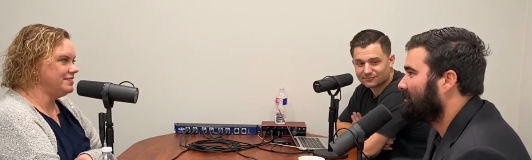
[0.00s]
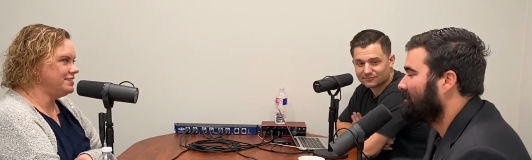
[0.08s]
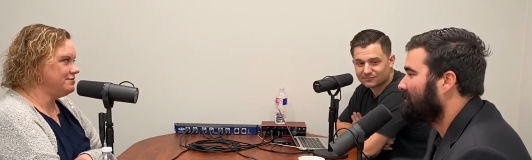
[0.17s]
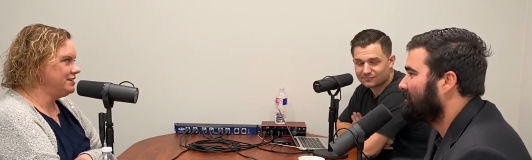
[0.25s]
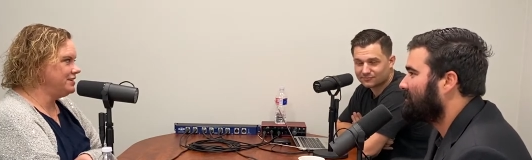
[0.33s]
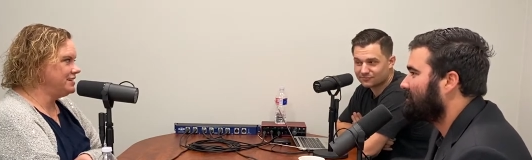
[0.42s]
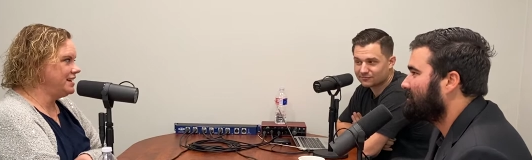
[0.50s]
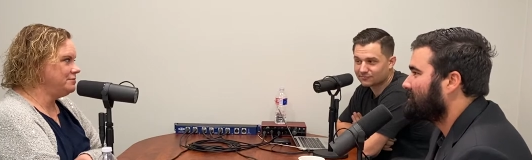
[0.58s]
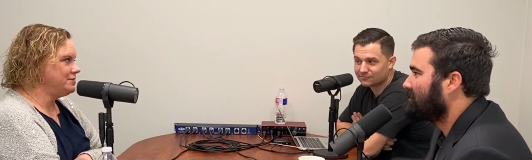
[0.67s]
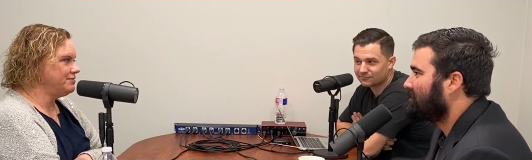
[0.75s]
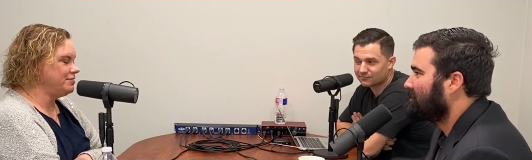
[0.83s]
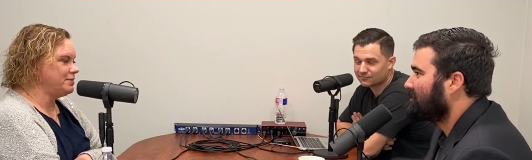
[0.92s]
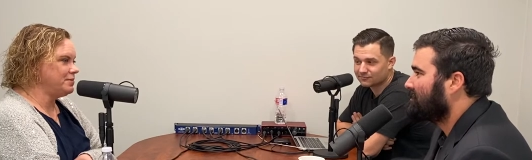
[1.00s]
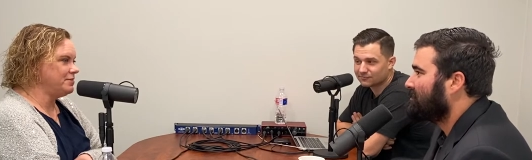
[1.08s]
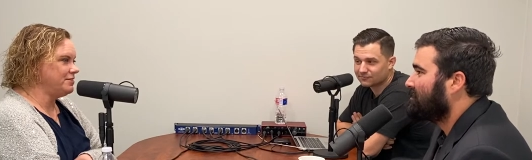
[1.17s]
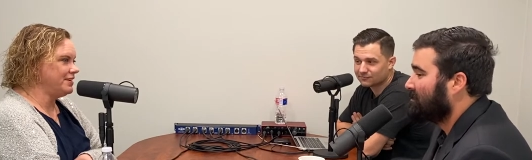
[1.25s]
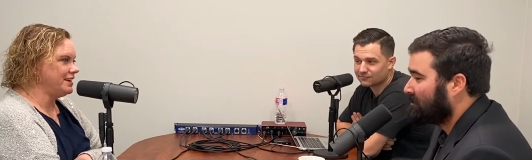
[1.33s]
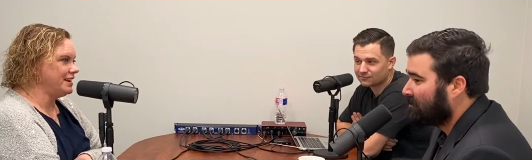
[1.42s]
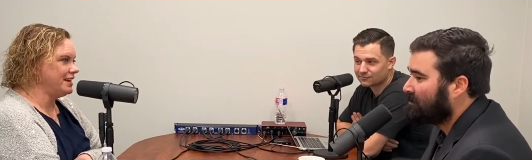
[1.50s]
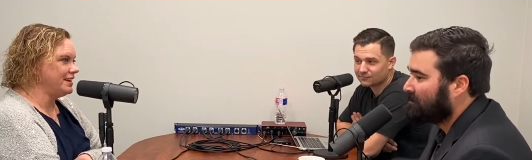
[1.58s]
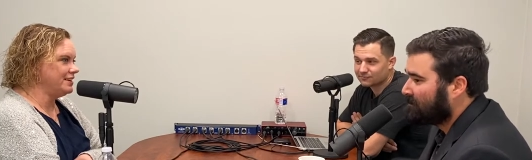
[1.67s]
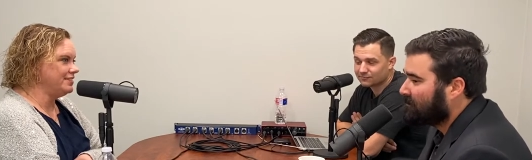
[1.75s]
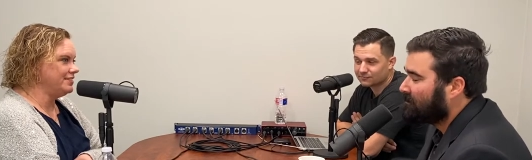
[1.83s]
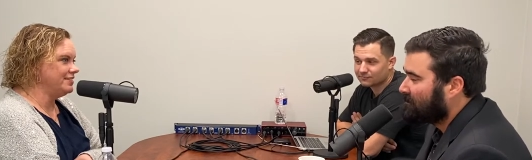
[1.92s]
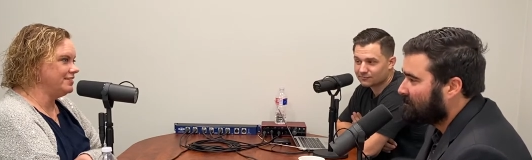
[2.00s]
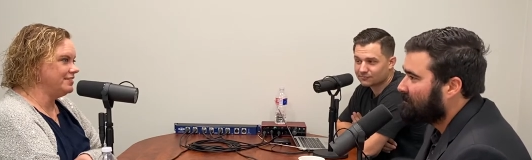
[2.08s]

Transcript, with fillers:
Speaker 1: it's weird times for people right now.